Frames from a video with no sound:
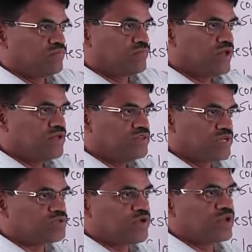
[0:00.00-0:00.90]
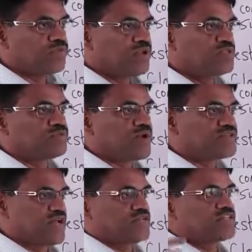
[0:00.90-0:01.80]
Okay? That's what it means by
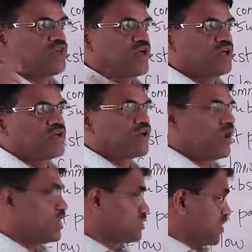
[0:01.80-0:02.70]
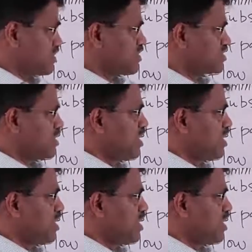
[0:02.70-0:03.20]
satisfying a class, because it's